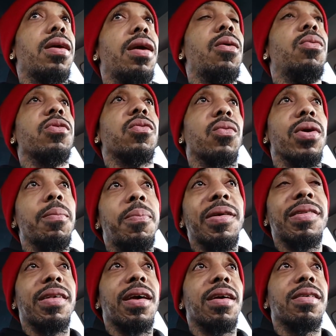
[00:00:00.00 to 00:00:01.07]
It was
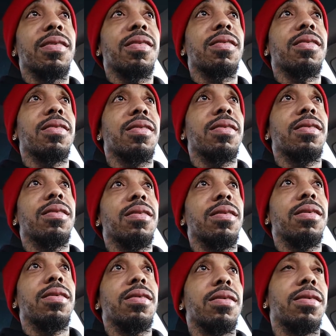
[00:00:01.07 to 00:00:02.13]
repossessed.
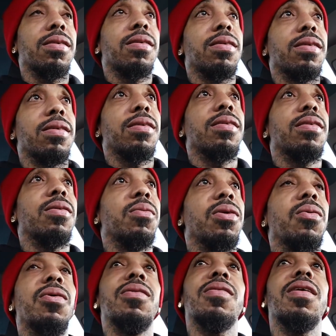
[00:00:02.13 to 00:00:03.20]

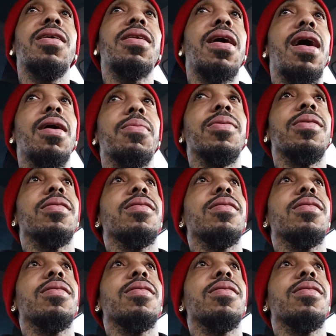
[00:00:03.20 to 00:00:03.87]
Wait, what was the other option?